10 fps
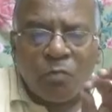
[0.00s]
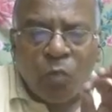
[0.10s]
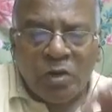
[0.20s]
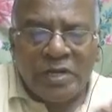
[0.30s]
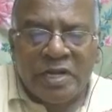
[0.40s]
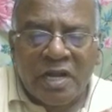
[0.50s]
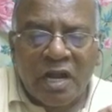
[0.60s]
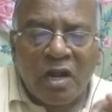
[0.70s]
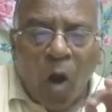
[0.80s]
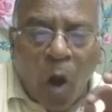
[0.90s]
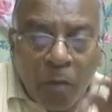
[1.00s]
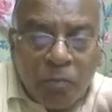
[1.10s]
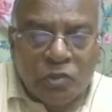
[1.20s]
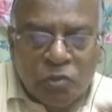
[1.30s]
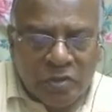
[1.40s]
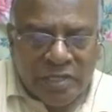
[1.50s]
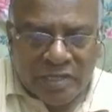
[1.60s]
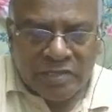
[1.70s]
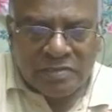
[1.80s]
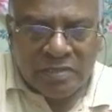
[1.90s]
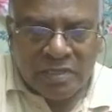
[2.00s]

political opportunities